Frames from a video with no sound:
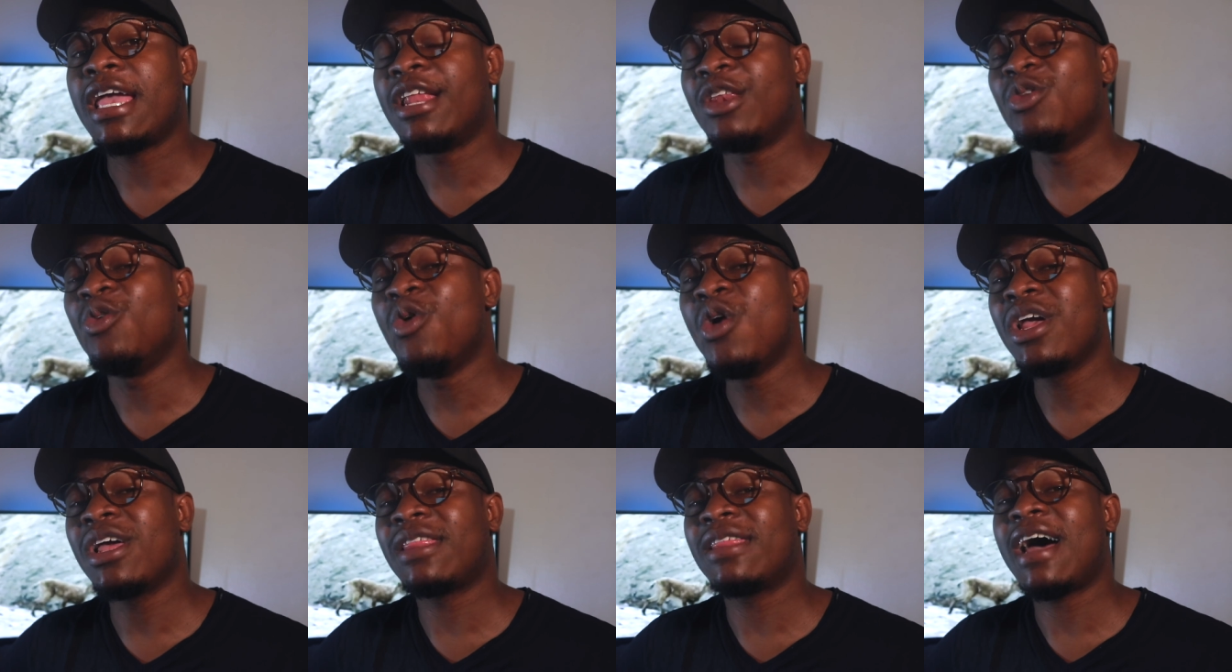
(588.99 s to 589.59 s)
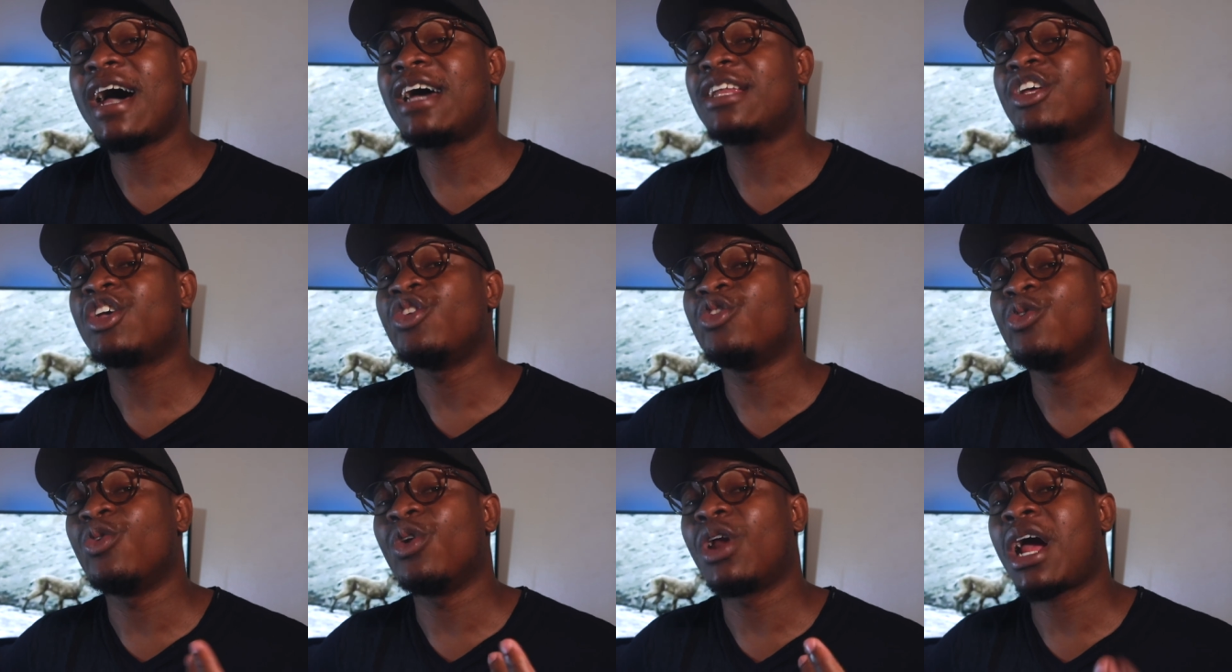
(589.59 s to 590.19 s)
In doing
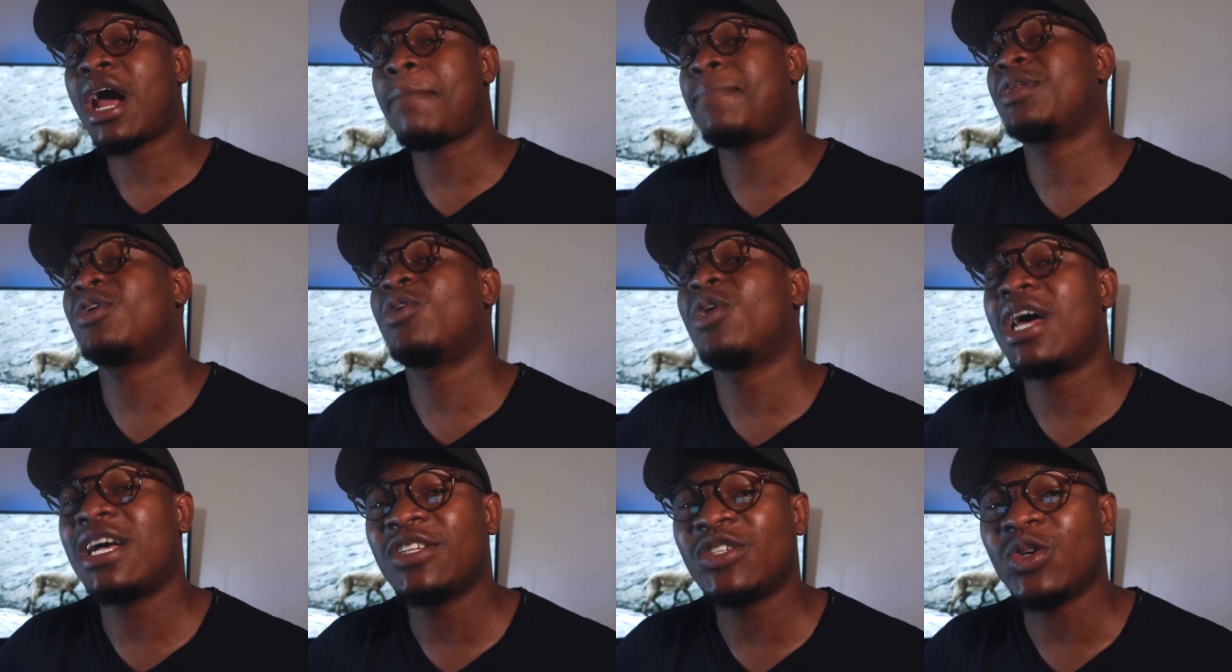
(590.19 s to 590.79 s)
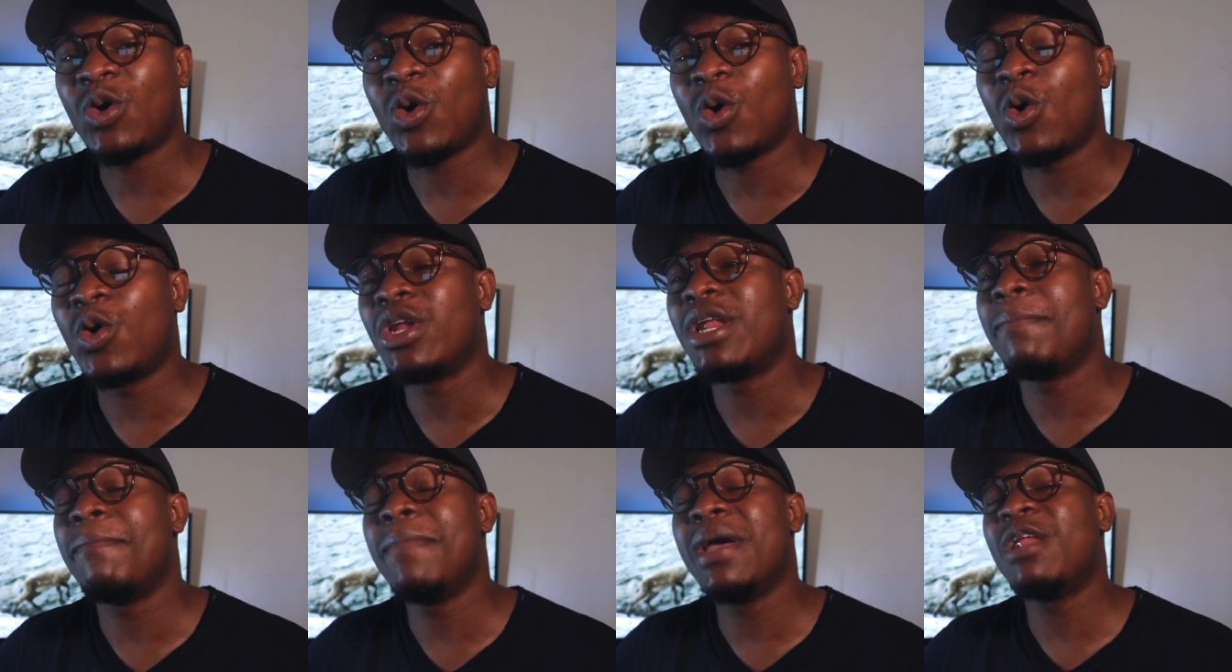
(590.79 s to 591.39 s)
that, you will capitalize
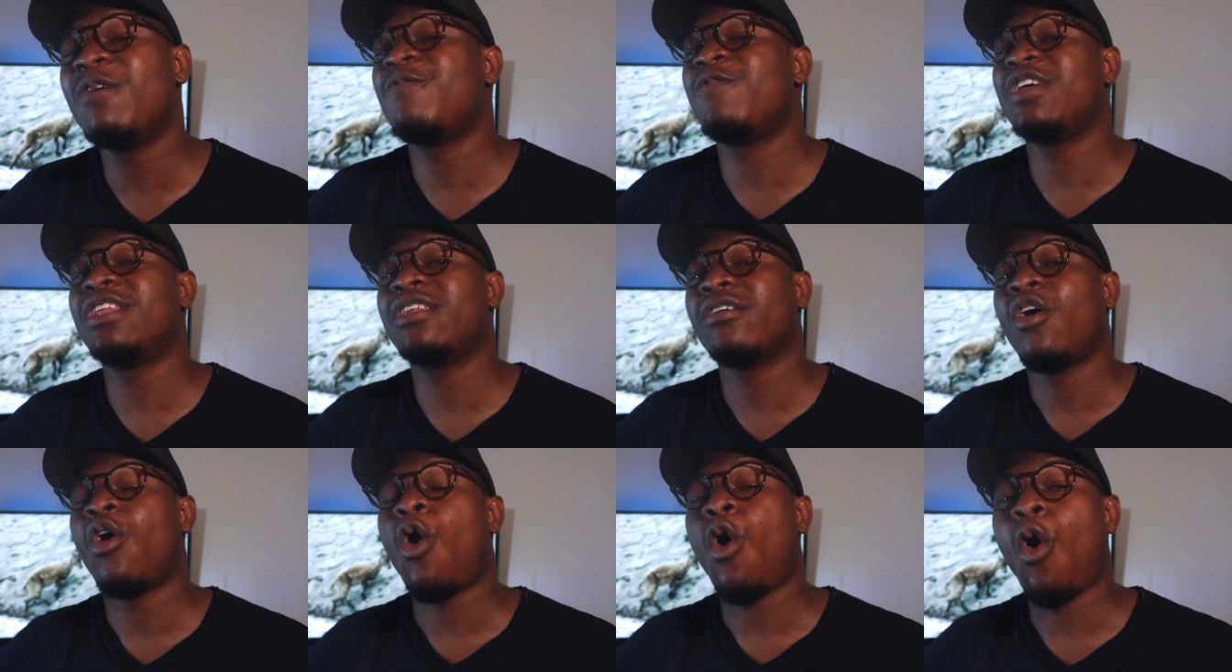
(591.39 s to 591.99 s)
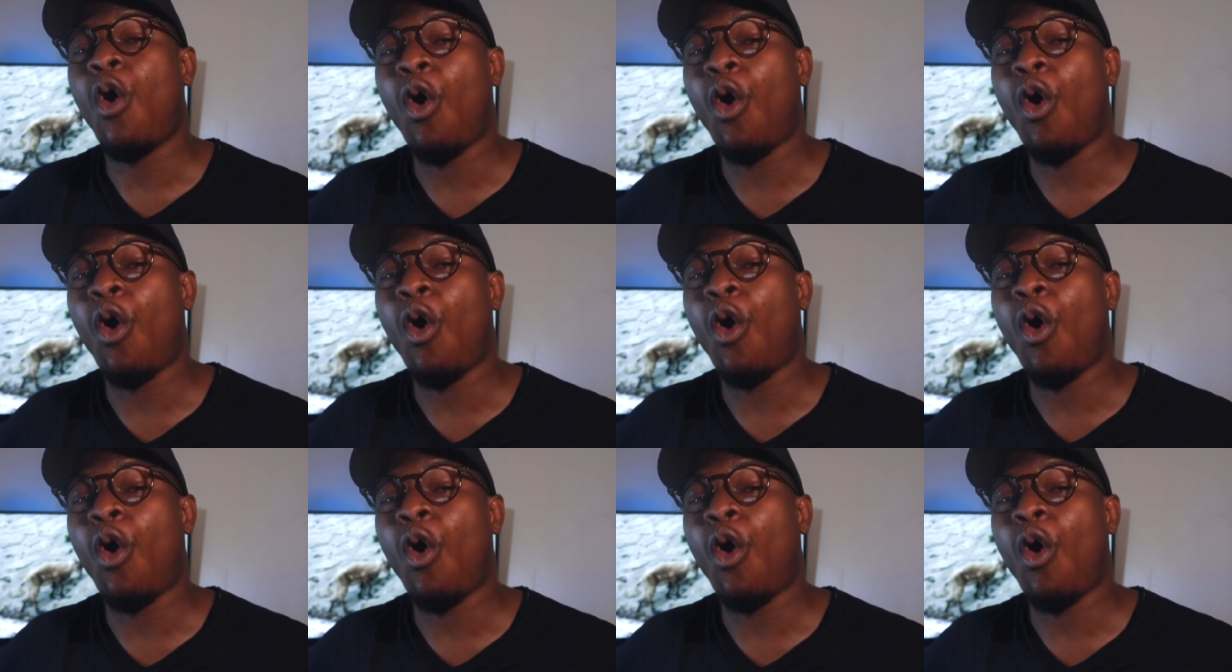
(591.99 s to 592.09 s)
on the benefit